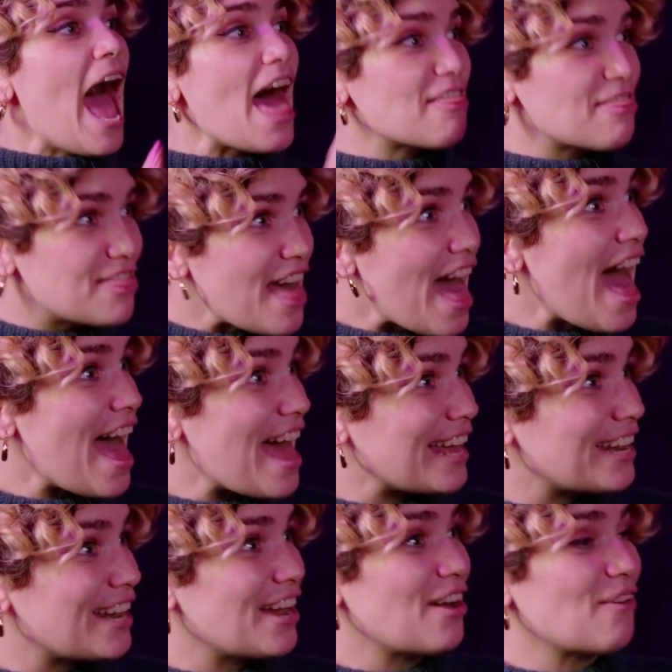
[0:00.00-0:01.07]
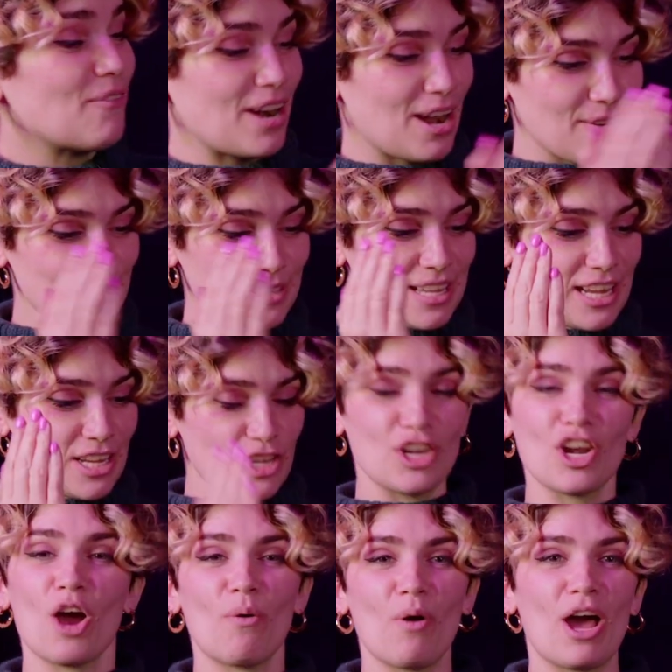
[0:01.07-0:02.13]
And then when I was like, you
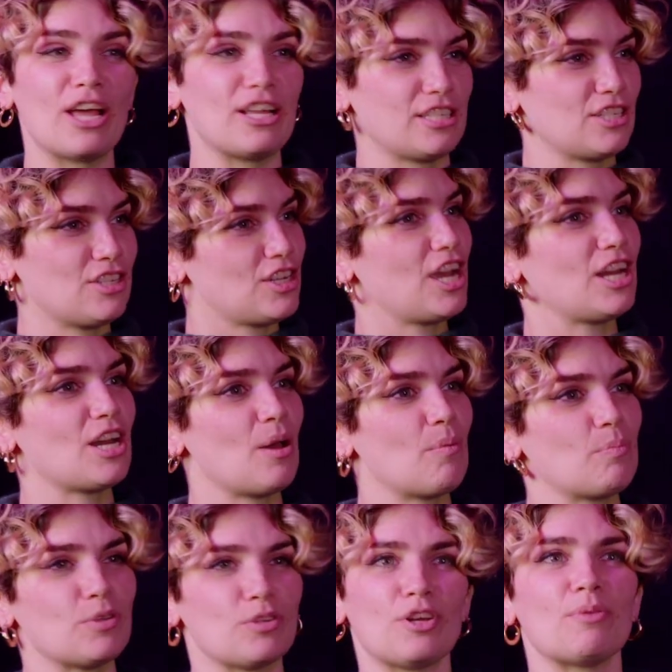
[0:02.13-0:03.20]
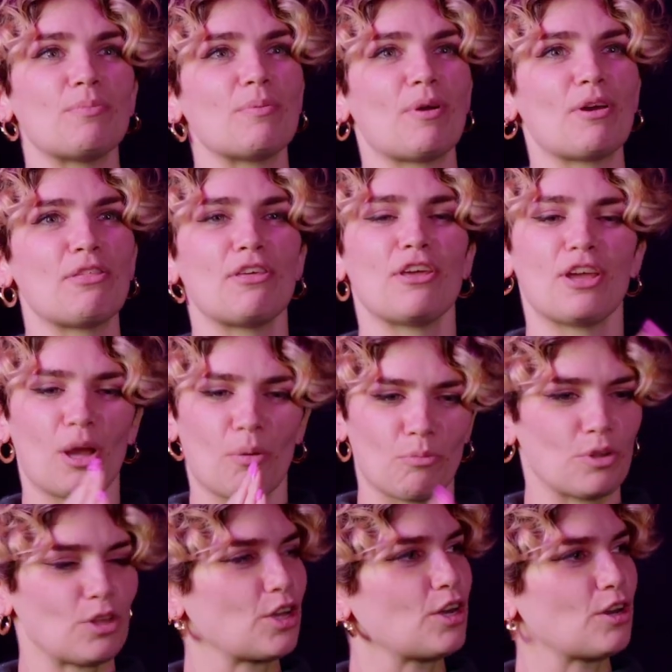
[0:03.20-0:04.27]
know what, stand-up is going to be my thing. I'm
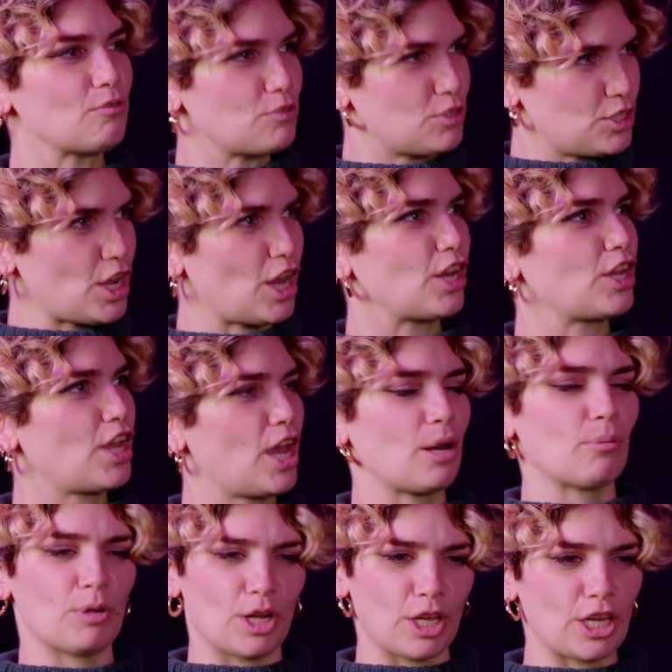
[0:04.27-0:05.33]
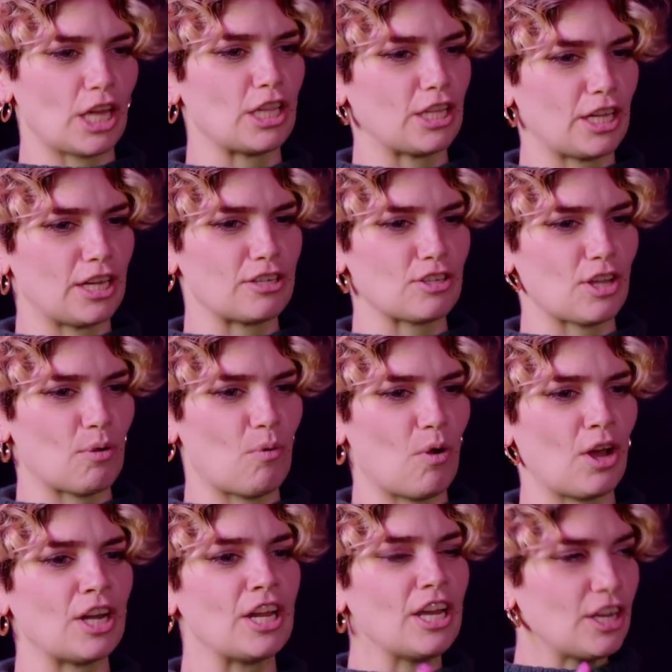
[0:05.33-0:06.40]
really going to dedicate. I'm going to get the gigs I
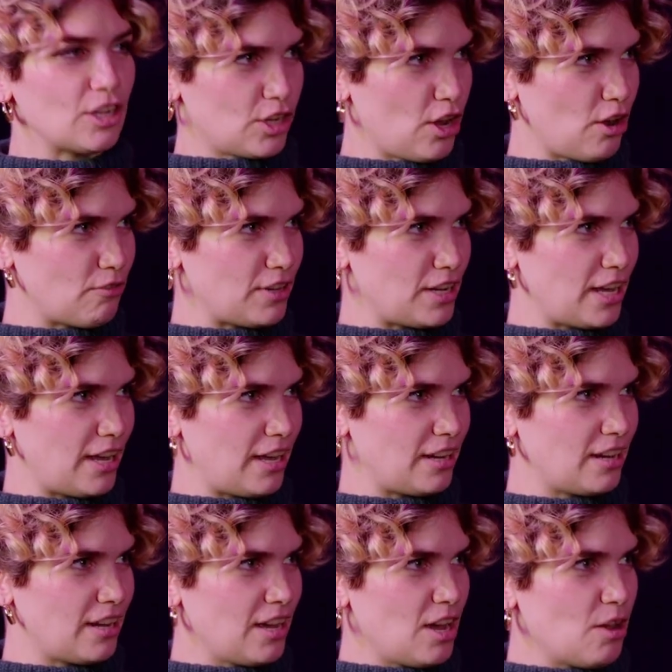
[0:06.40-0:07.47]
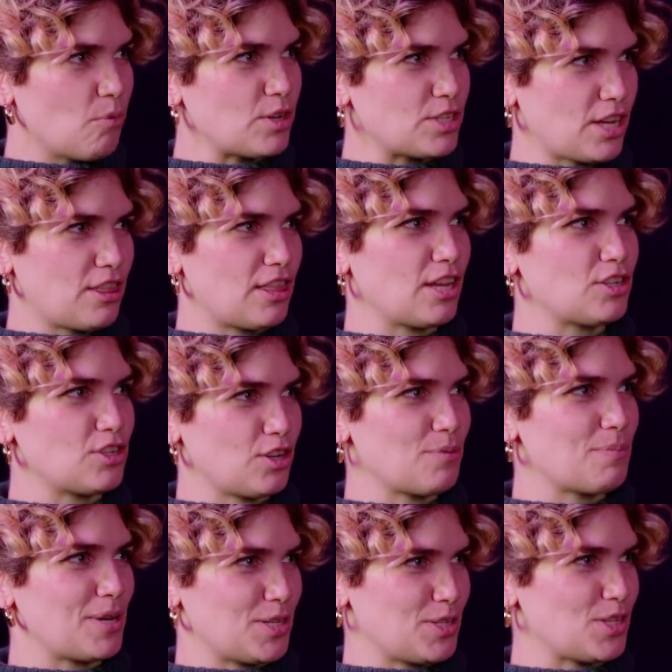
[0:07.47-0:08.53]
want. COVID hit, which I think should have
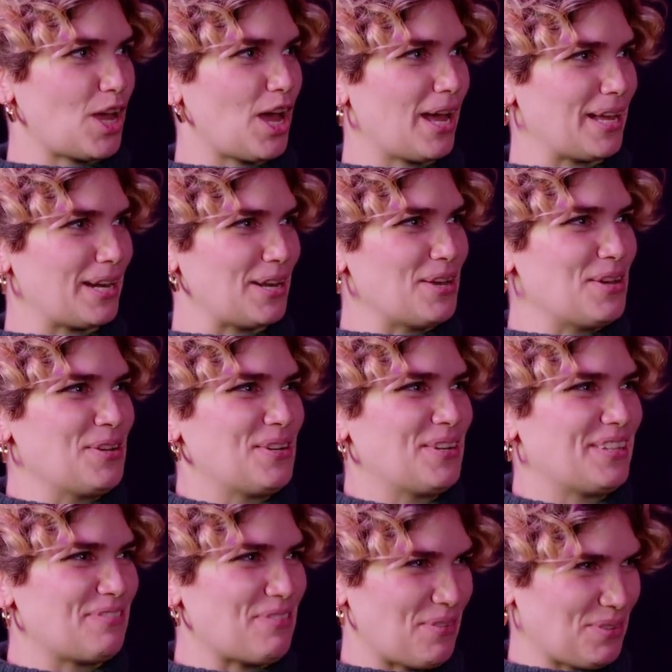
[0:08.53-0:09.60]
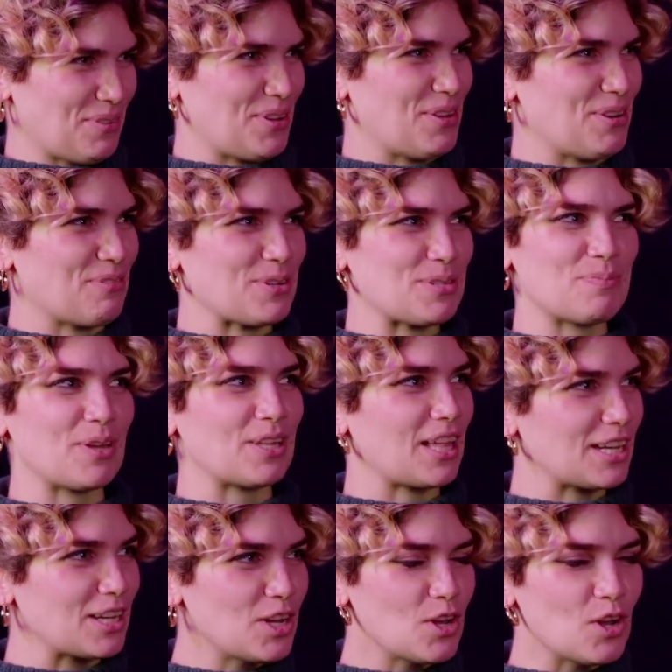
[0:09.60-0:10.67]
been a sign from the universe being like,
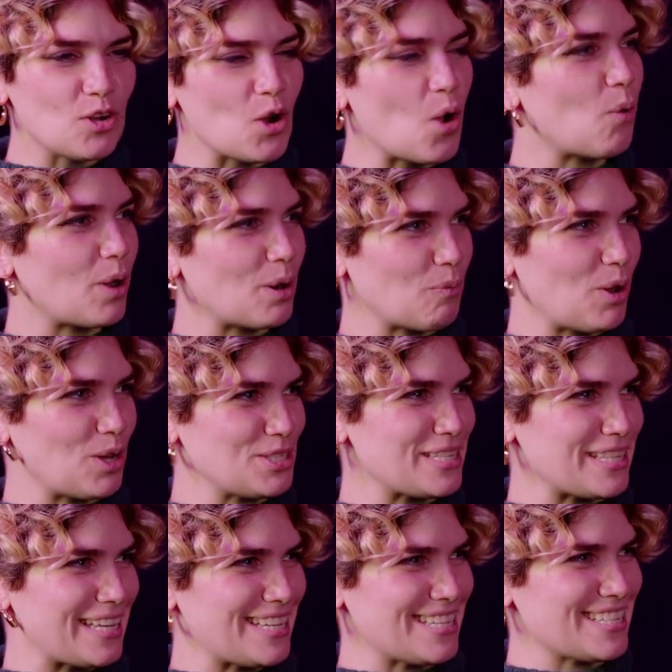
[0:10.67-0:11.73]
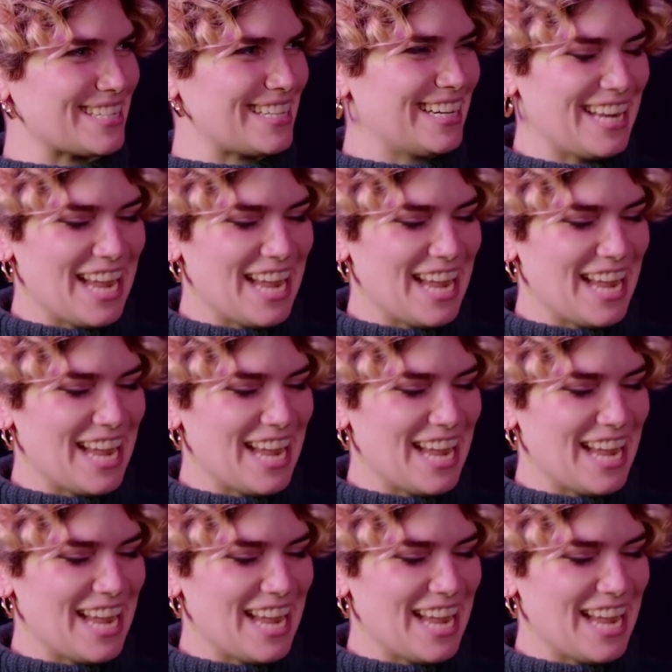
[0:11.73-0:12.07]
no one wants this.